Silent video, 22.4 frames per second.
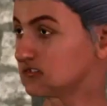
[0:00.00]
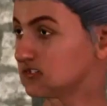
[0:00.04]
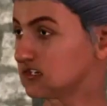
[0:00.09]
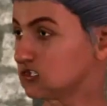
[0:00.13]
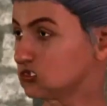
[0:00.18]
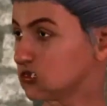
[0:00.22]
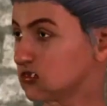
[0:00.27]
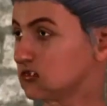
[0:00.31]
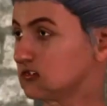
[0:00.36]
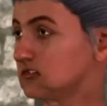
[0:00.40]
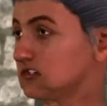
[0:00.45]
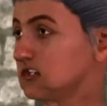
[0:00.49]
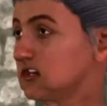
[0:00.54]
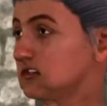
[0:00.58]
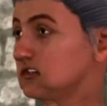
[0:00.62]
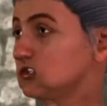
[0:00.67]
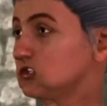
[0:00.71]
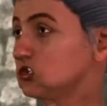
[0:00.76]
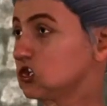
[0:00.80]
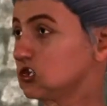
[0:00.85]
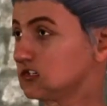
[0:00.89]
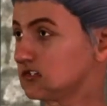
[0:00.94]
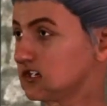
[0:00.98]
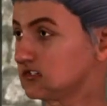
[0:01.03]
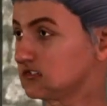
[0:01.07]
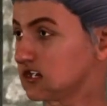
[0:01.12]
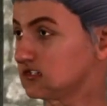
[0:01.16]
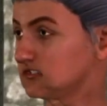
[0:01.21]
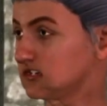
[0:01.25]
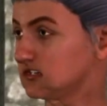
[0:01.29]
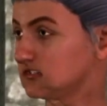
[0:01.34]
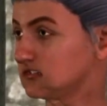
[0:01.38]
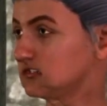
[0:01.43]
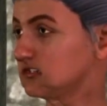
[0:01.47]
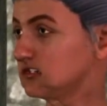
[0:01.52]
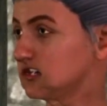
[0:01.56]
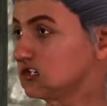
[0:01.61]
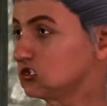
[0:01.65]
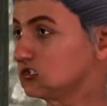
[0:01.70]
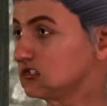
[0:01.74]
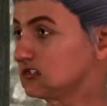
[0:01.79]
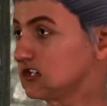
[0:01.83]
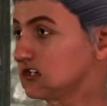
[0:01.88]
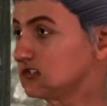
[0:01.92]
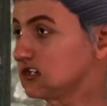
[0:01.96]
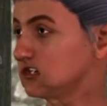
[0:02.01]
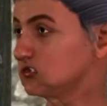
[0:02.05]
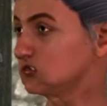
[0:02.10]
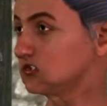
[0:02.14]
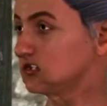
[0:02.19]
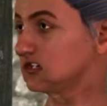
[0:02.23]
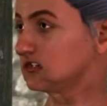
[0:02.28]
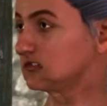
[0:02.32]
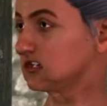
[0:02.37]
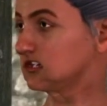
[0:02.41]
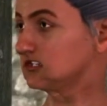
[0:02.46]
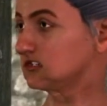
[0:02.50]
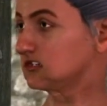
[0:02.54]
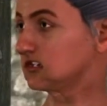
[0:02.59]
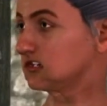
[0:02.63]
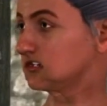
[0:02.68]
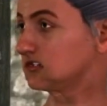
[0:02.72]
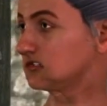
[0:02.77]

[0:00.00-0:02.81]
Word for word: I don't know if you can be good friends if you want the same